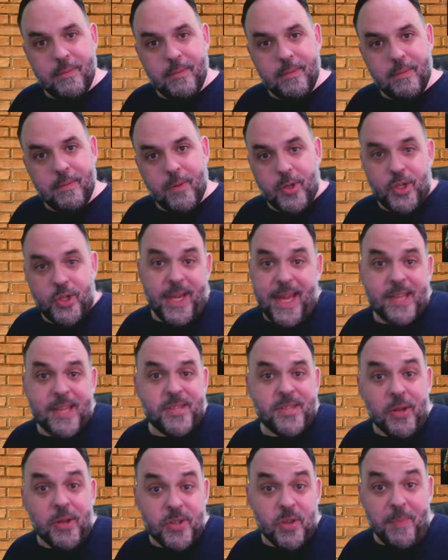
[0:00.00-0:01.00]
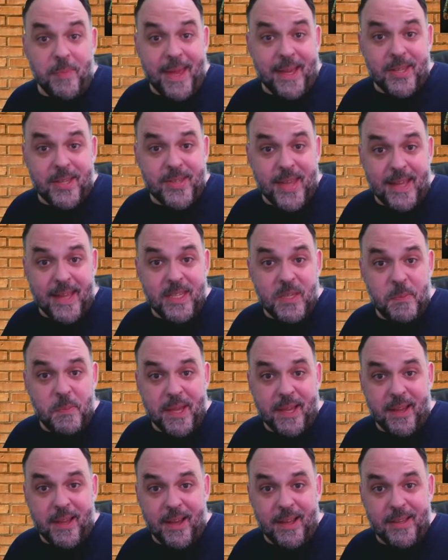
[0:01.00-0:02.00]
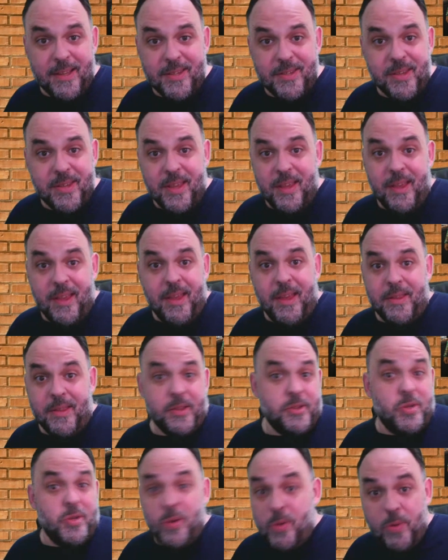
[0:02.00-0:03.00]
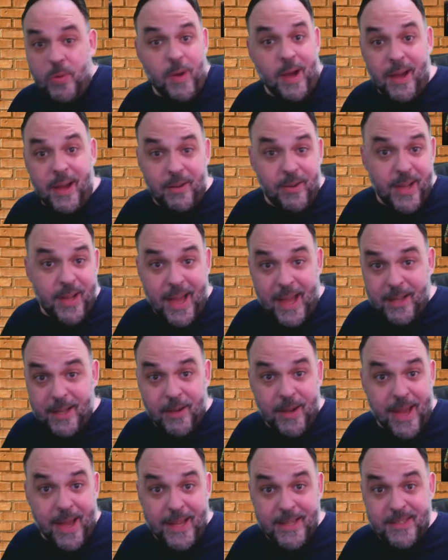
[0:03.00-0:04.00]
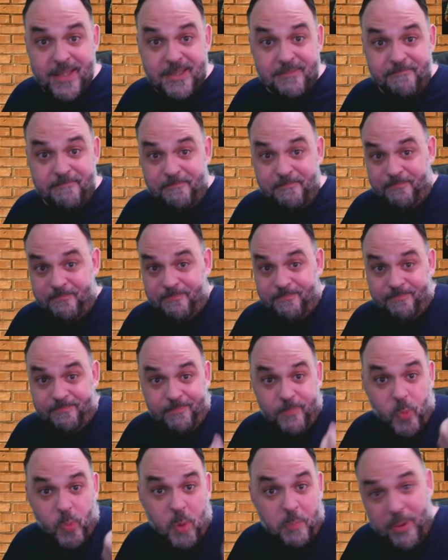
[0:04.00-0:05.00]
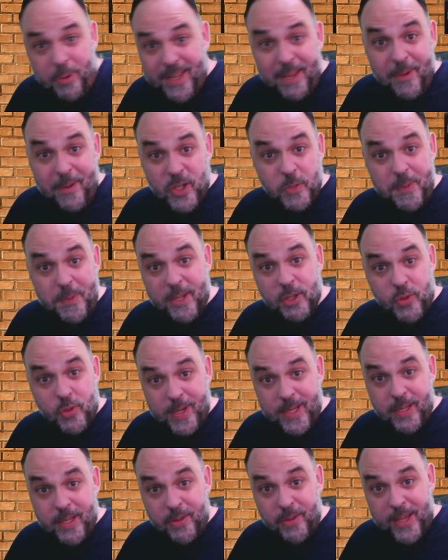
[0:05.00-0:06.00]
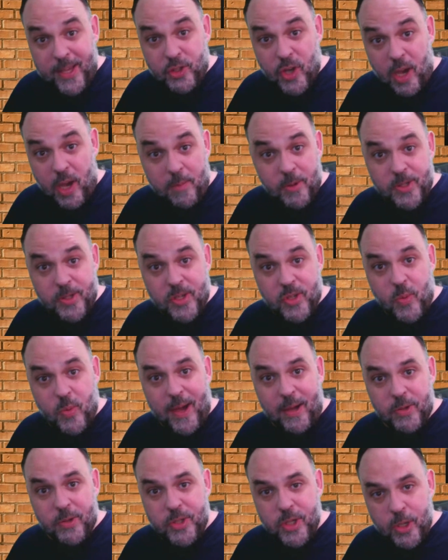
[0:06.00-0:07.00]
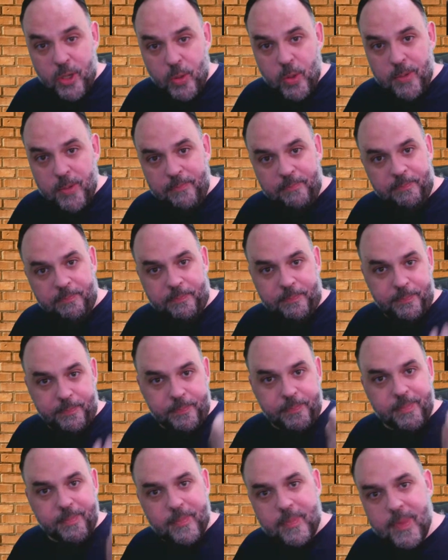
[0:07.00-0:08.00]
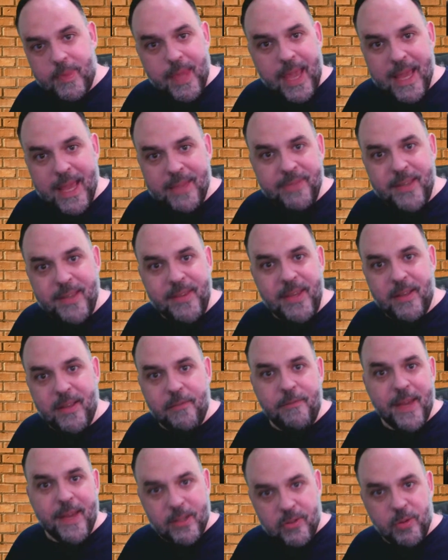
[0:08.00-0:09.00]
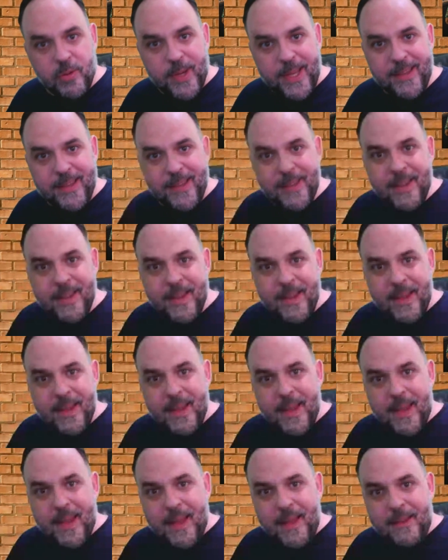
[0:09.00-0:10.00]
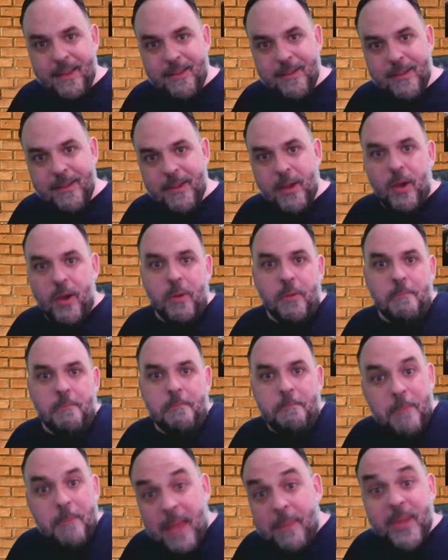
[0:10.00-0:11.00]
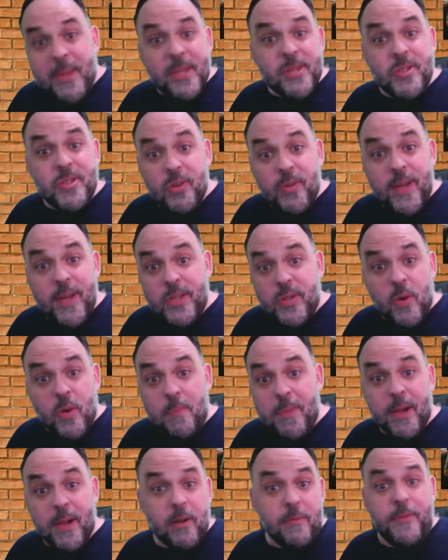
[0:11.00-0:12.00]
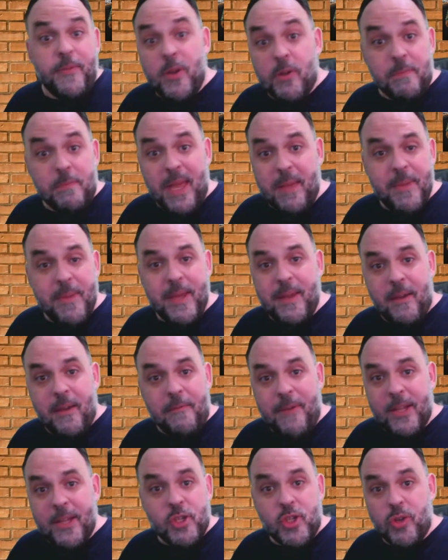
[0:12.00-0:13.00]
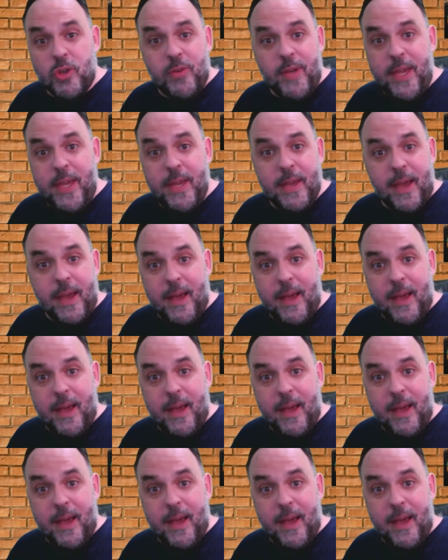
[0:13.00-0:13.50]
which I guess also makes sense because the two Legado guys were pretty much being treated like jobbers as well, too, and did need a victory. Maybe this will lead to a bigger feud. Maybe eventually